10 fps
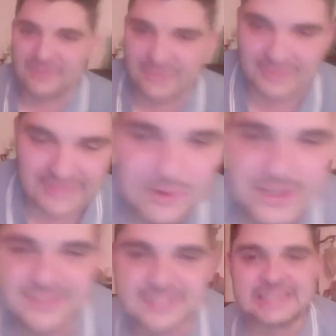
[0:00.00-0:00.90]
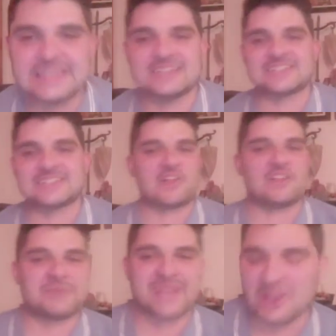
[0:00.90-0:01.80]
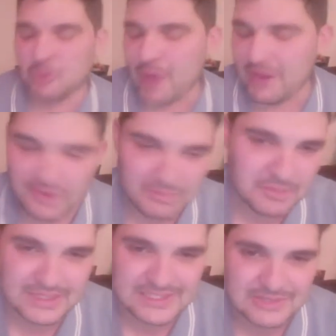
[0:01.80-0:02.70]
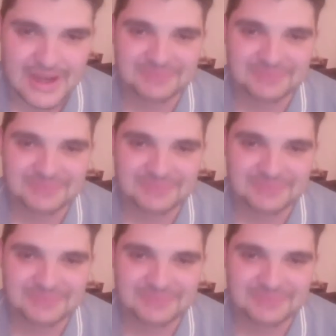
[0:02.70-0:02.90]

downhill ski and slalom to get away from him. It's great.